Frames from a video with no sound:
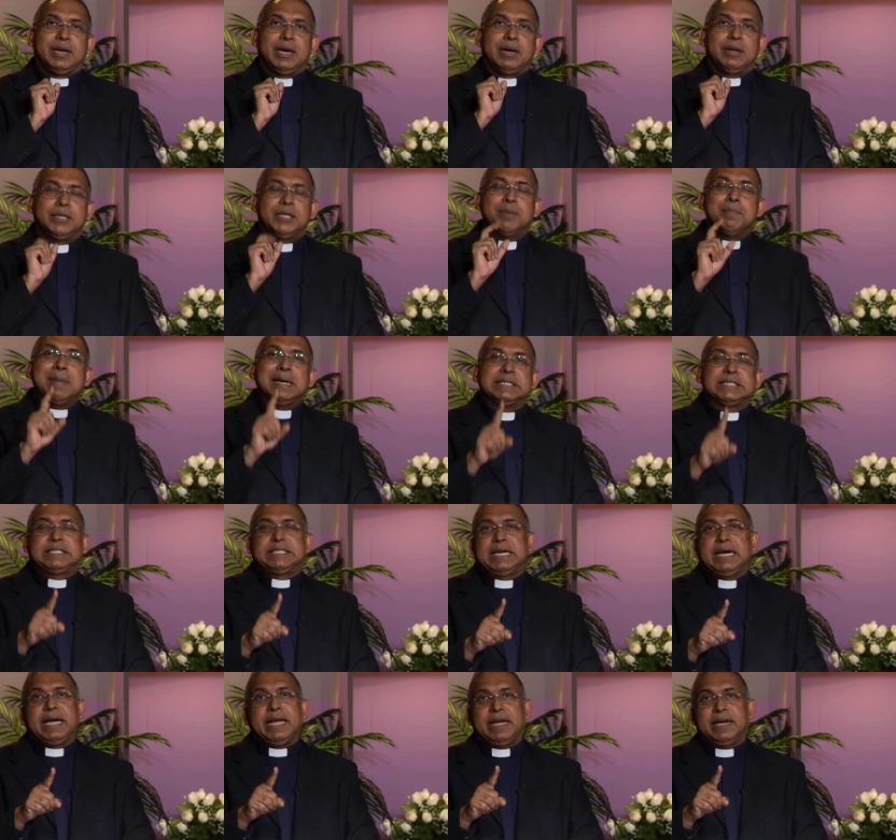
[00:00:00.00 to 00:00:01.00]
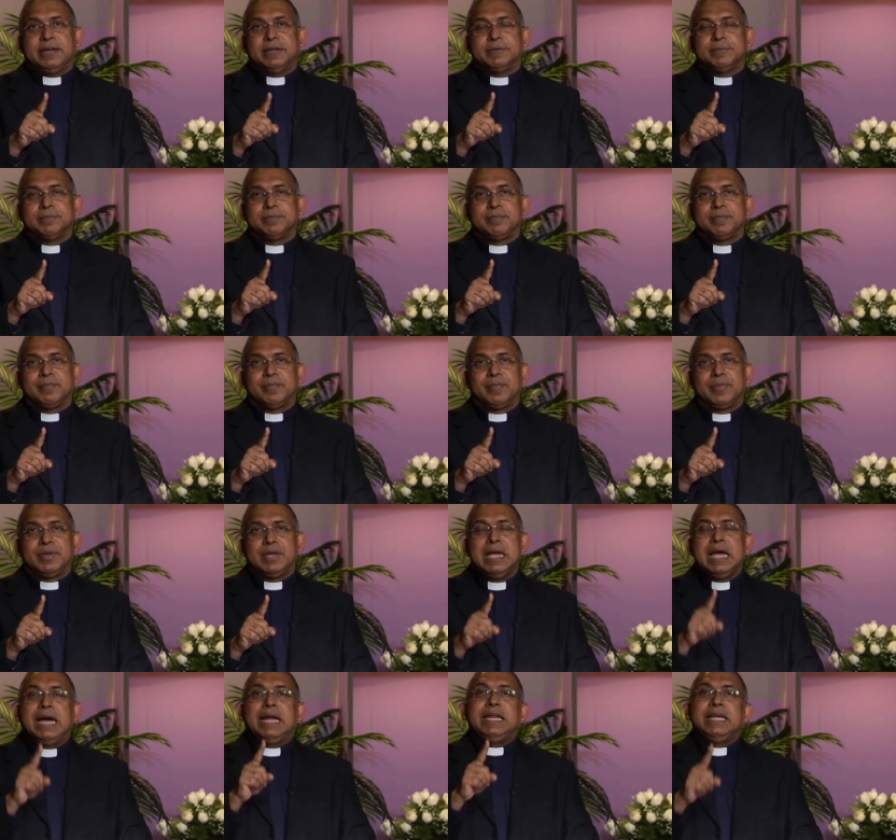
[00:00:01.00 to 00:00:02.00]
the Messiah
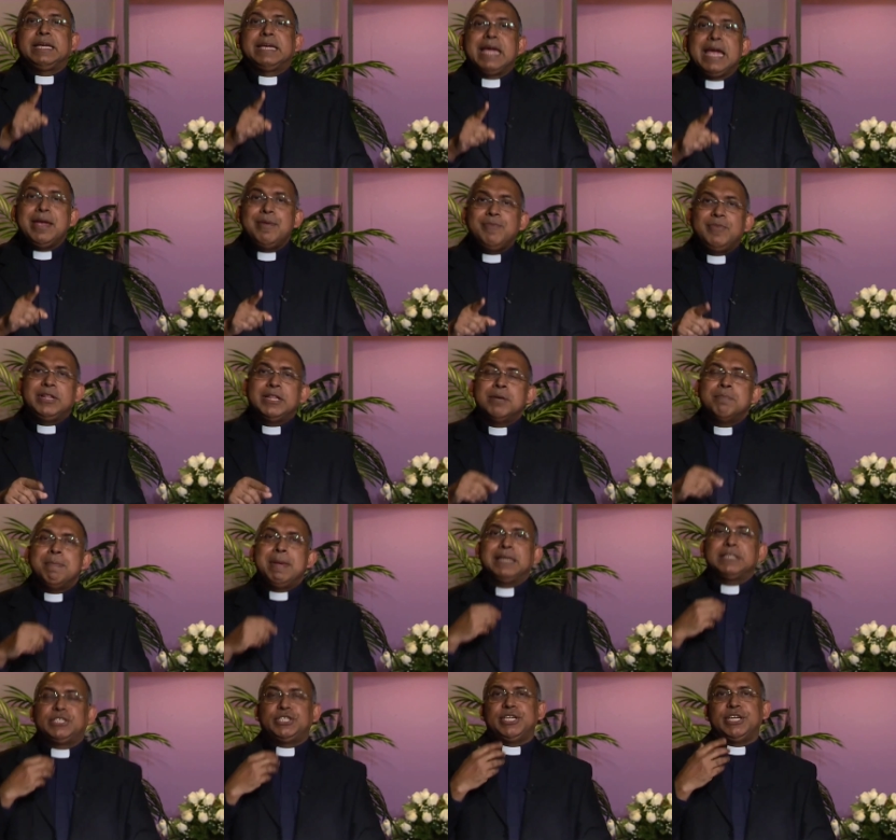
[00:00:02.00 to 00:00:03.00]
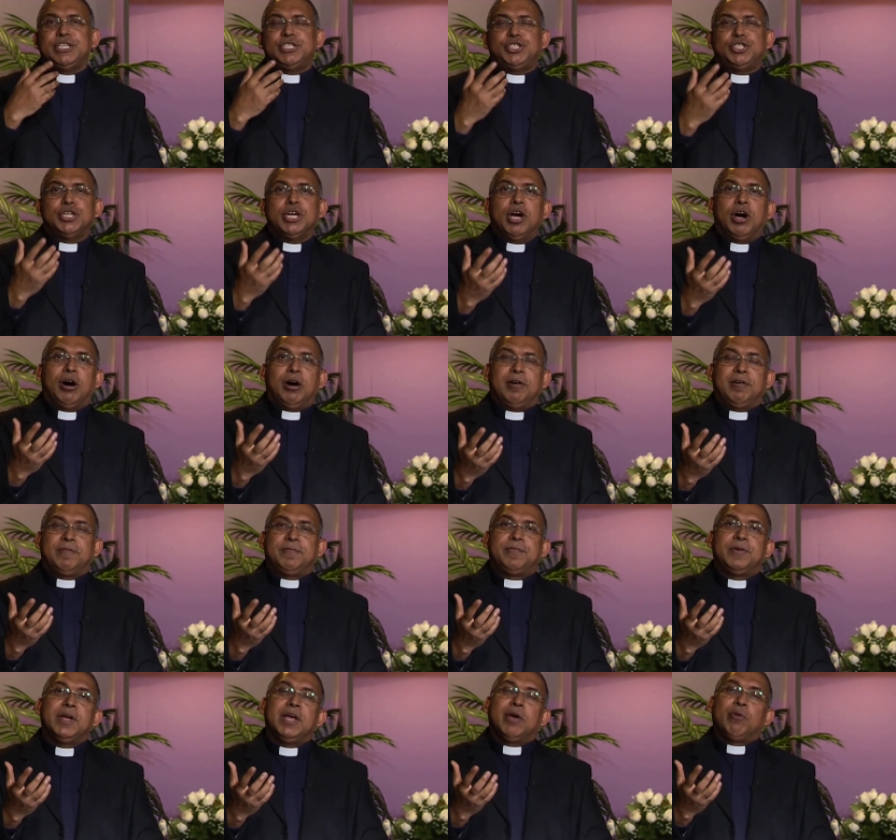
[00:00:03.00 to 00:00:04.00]
and he came with the message
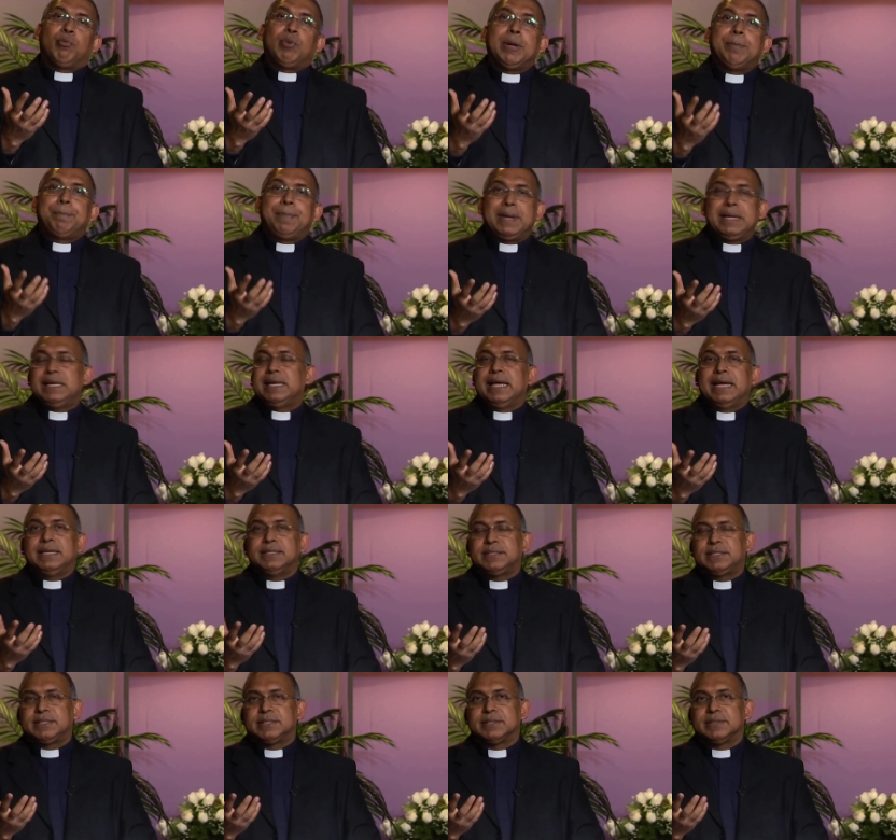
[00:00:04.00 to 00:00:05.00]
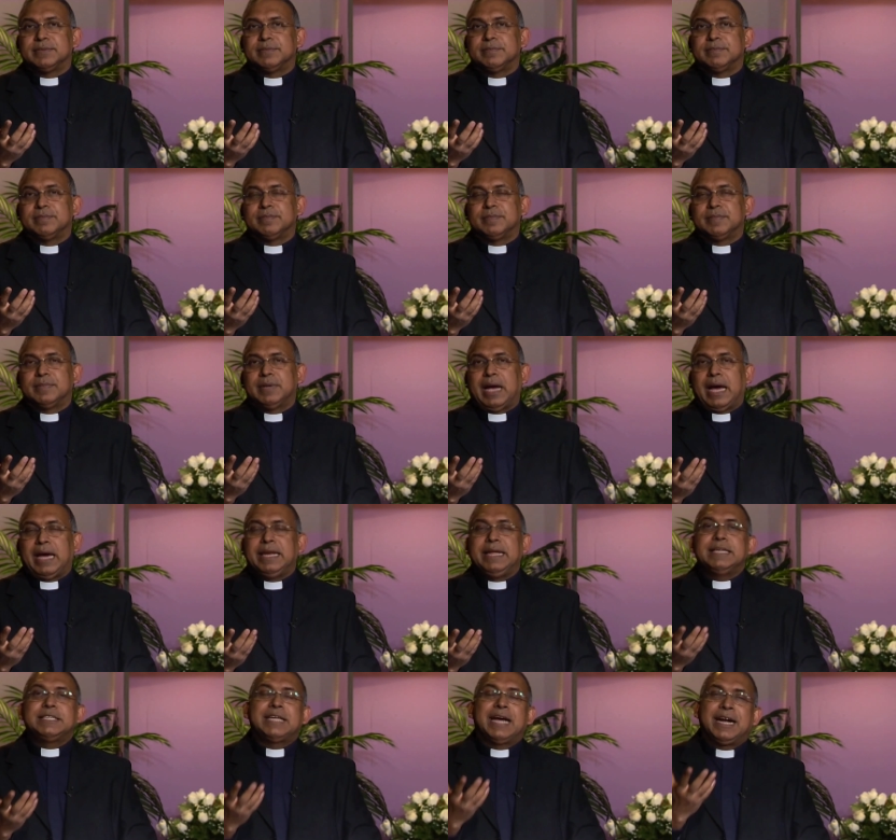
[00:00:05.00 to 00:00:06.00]
of repentance and
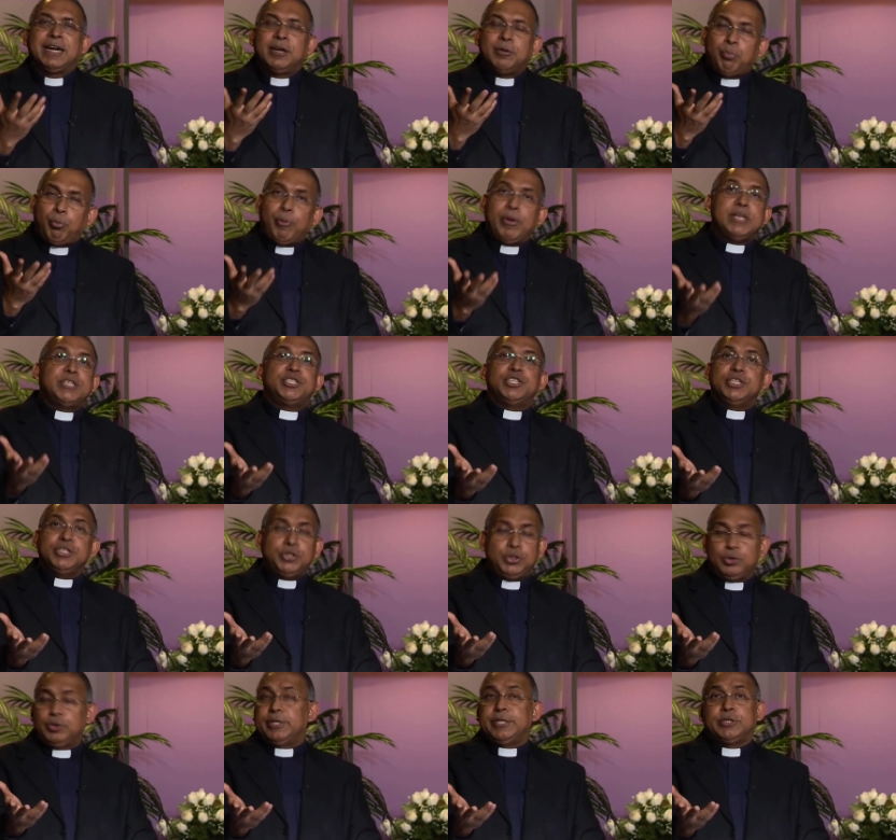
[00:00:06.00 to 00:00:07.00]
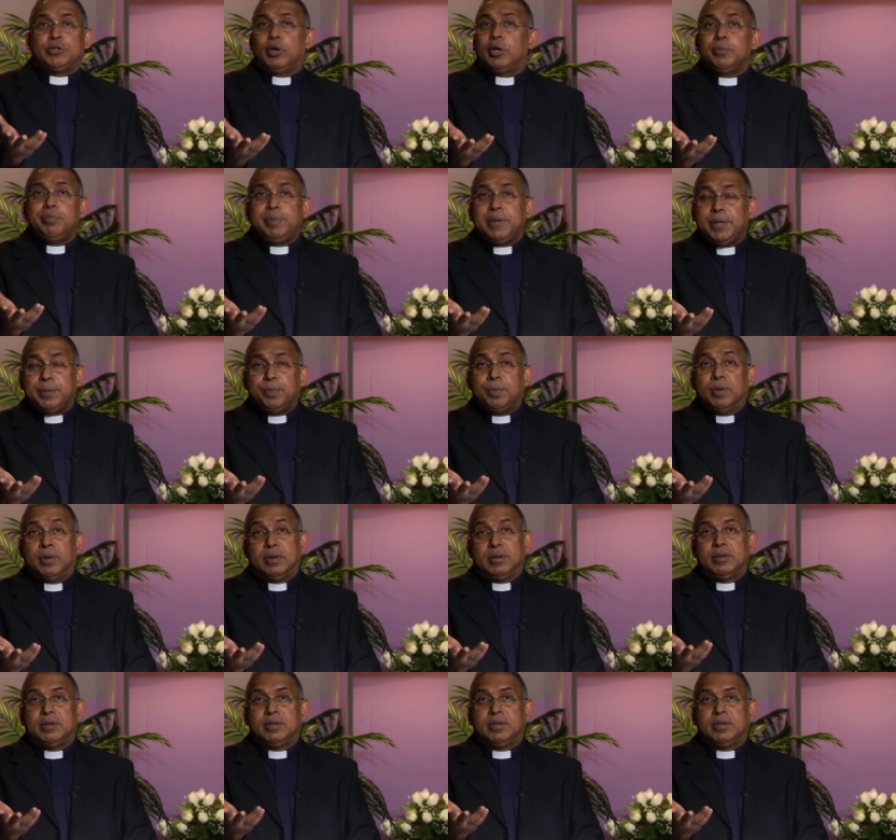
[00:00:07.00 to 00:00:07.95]
he started preaching to his own people.